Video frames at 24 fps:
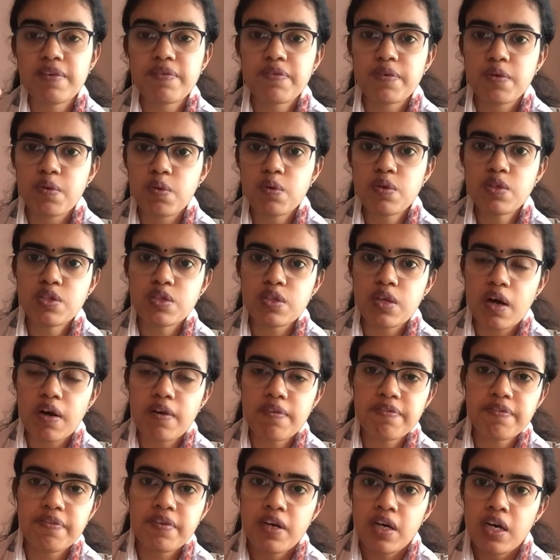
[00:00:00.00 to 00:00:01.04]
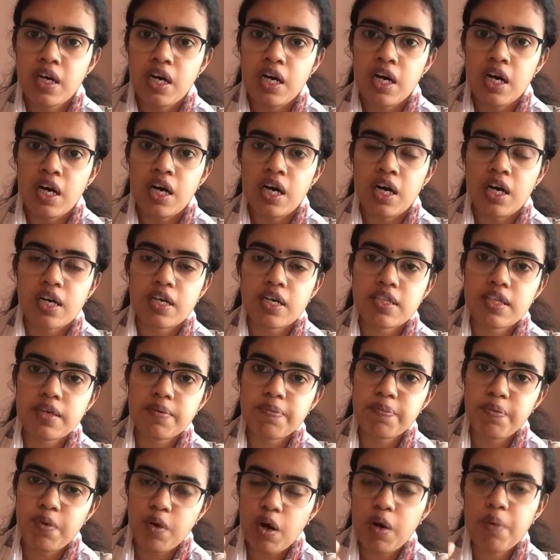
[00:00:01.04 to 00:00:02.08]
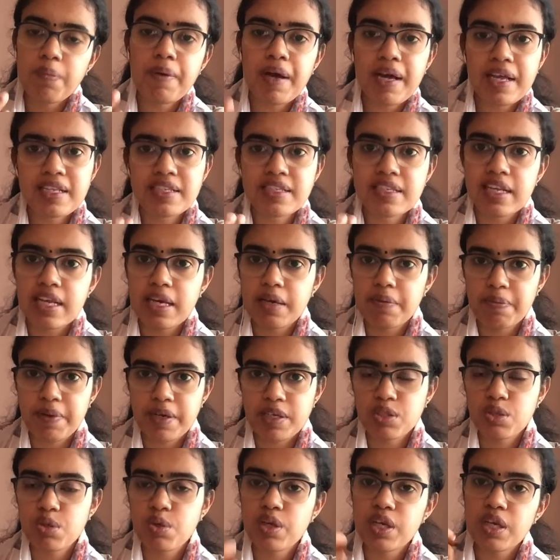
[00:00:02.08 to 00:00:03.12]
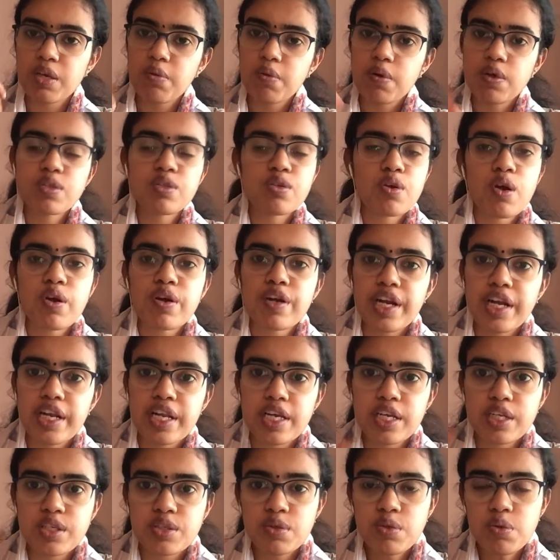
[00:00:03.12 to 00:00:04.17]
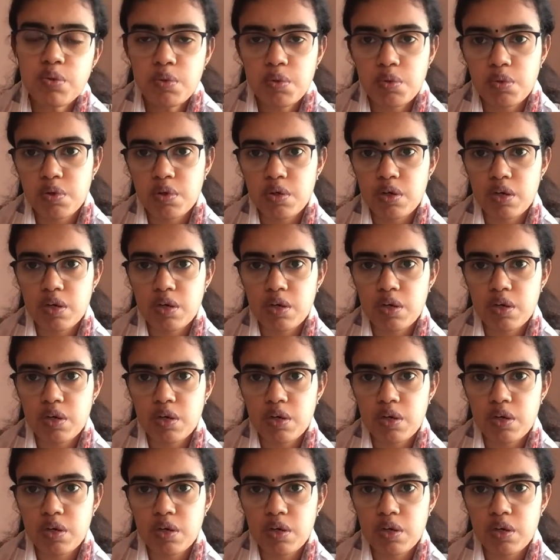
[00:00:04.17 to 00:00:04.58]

fruits of the poor man's labor, so he was not ready to